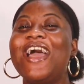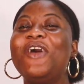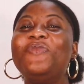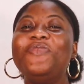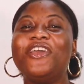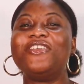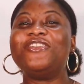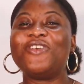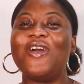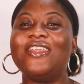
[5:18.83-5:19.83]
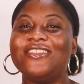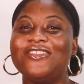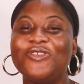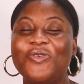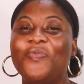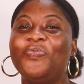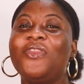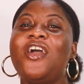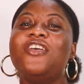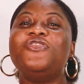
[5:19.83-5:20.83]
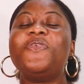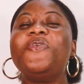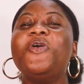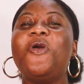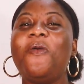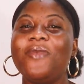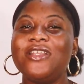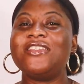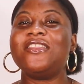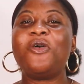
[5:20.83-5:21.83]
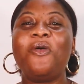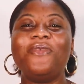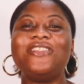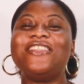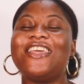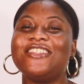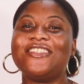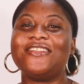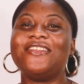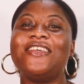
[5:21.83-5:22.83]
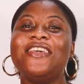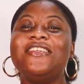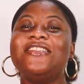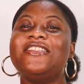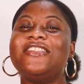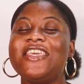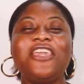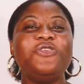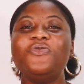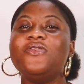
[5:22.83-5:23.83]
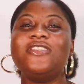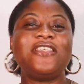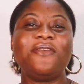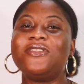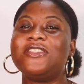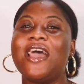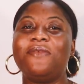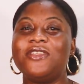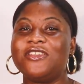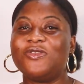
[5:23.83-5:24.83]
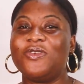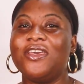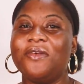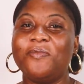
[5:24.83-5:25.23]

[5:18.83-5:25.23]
I hope you enjoy the show. Drop your comment in the comment section. See you same time next week.